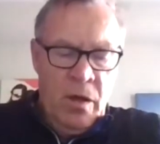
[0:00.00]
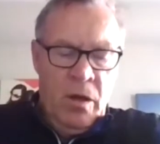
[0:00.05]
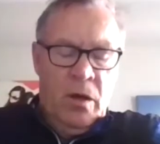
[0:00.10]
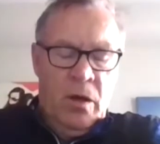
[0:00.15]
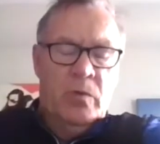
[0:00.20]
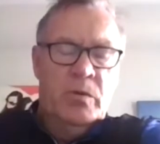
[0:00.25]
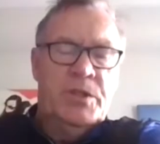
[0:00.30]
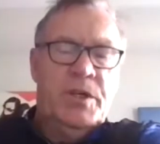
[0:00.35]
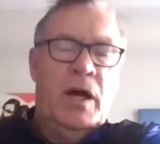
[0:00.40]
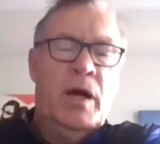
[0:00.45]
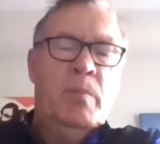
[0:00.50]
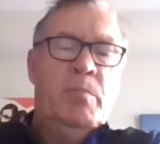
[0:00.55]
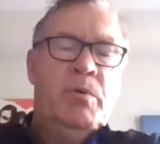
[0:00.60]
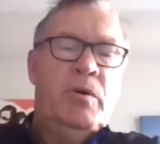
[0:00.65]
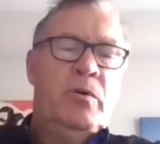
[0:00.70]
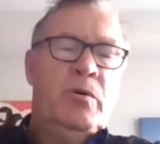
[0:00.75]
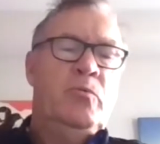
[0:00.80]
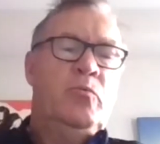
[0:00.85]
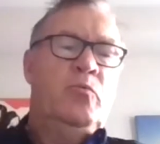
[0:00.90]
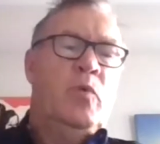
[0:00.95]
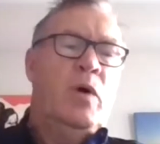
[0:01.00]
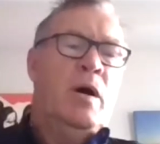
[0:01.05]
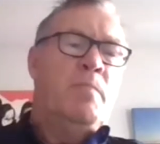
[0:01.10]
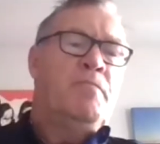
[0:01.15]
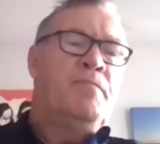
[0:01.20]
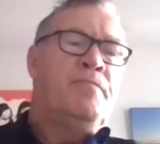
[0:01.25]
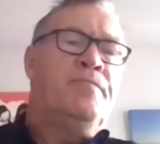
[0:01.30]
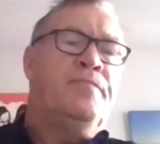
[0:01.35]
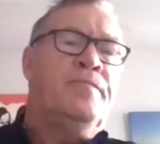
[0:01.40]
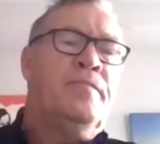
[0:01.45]
I was able
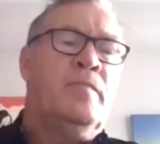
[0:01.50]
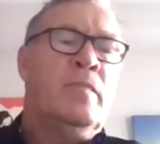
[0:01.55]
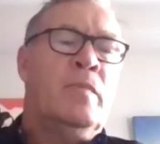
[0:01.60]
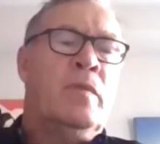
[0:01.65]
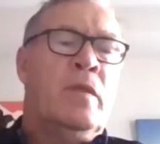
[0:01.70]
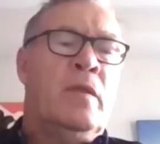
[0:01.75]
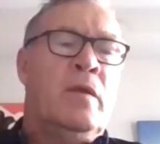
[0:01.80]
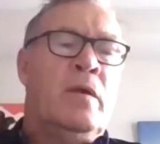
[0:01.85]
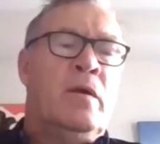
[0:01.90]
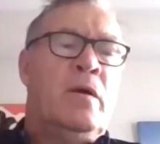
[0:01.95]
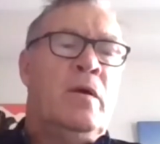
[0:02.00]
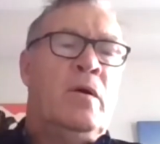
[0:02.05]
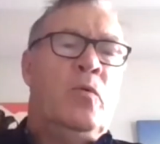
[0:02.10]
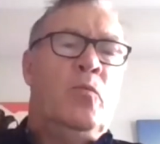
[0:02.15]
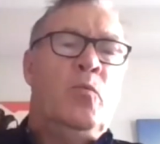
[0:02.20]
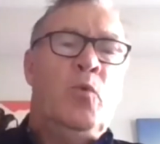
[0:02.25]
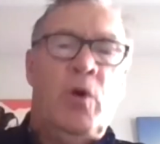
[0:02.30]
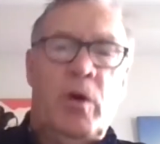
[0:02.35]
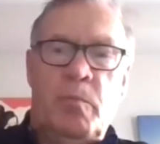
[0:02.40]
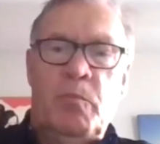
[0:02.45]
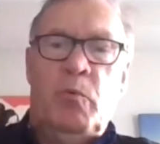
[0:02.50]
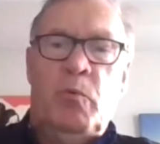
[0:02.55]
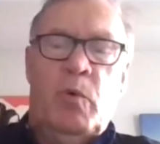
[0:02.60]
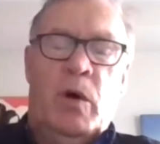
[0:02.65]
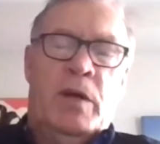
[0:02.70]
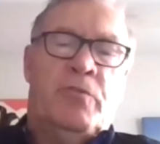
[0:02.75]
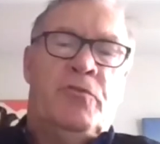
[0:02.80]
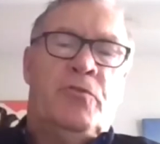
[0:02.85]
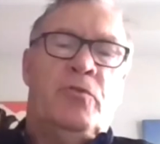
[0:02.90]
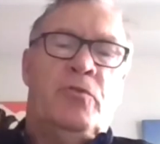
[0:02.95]
to work my
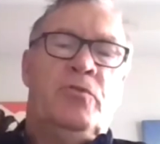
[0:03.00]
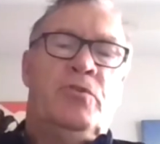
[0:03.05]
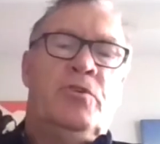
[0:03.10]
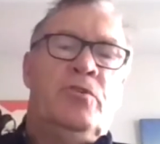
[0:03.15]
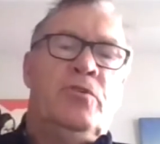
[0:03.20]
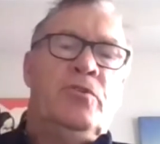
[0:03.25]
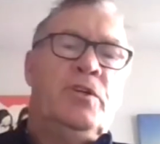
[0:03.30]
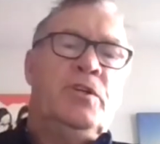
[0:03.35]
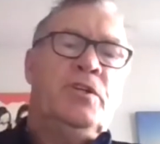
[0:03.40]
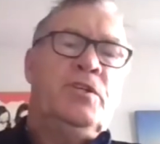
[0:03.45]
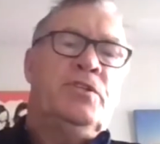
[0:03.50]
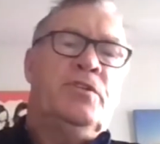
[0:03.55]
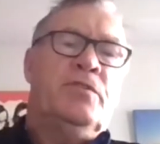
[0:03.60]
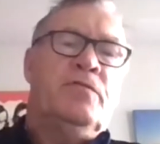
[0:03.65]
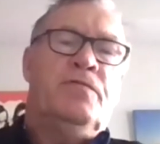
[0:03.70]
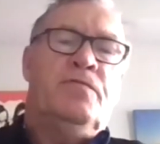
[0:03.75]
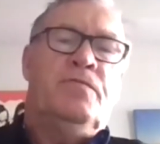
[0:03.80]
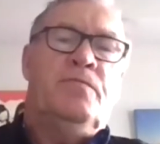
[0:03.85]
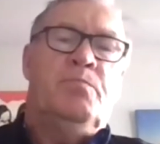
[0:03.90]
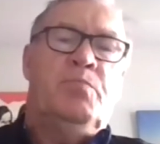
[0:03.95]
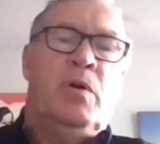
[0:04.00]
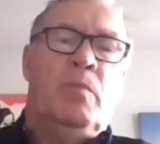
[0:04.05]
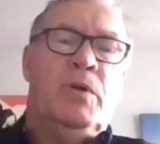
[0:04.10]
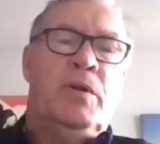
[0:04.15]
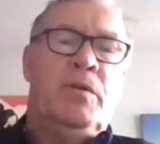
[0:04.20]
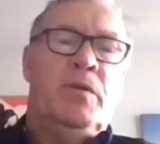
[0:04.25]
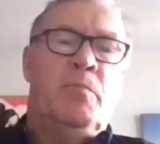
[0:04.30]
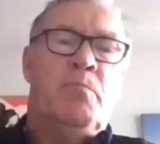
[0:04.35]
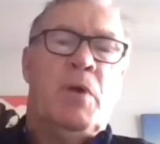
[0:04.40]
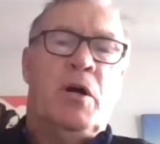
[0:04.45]
way through 2 years of
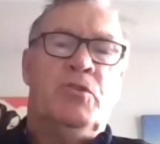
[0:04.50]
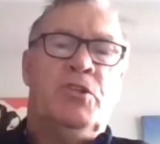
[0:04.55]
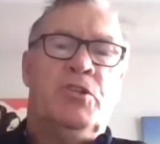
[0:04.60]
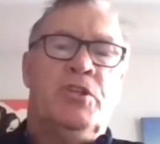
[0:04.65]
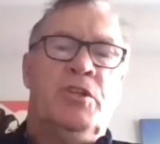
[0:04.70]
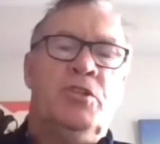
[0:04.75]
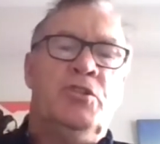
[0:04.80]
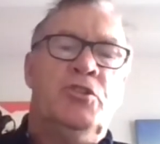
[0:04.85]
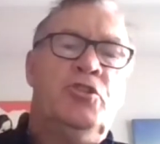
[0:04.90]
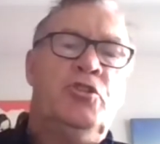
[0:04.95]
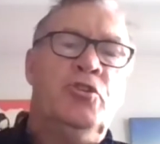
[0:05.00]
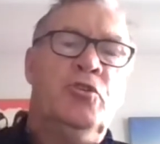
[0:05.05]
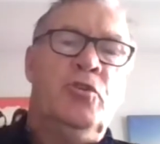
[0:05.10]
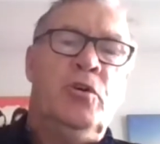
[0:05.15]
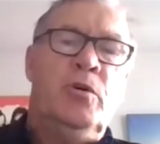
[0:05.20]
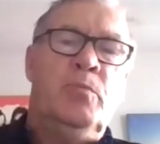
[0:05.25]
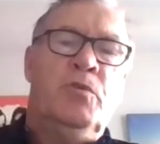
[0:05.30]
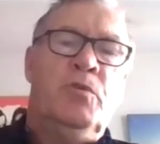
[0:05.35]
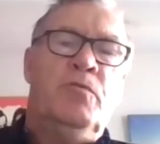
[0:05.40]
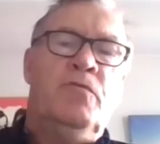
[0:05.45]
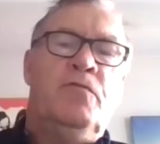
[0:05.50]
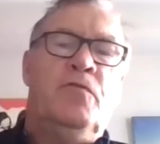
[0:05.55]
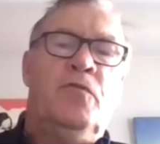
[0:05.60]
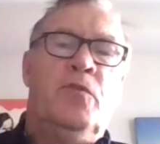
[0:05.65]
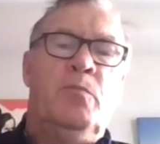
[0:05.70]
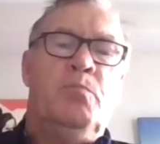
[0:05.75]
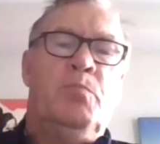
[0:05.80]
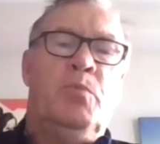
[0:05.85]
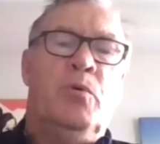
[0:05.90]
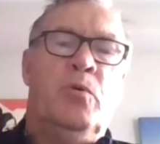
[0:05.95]
probably the most enjoyable
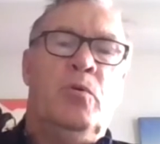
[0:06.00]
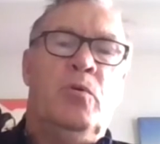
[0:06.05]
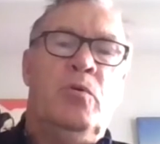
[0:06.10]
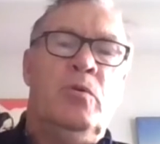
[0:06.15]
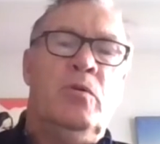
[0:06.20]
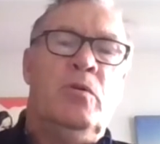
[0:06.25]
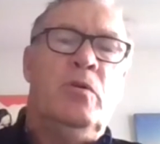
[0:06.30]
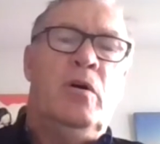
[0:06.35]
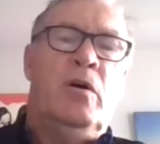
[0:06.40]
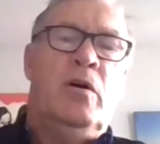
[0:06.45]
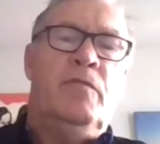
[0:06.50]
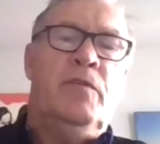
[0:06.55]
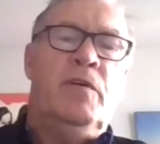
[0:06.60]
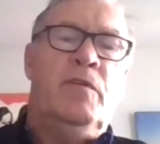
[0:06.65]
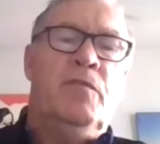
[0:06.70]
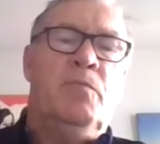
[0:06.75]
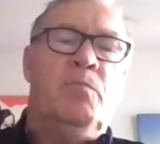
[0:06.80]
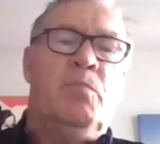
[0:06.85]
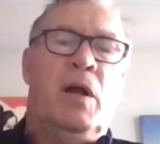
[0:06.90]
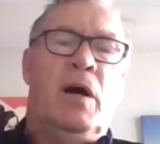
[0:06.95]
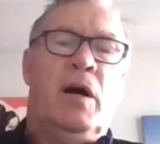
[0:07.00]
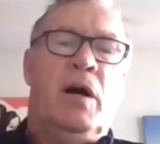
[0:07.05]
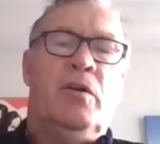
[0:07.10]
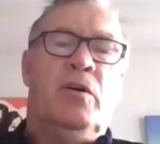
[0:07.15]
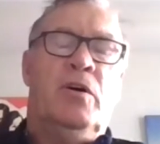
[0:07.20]
football I've ever played.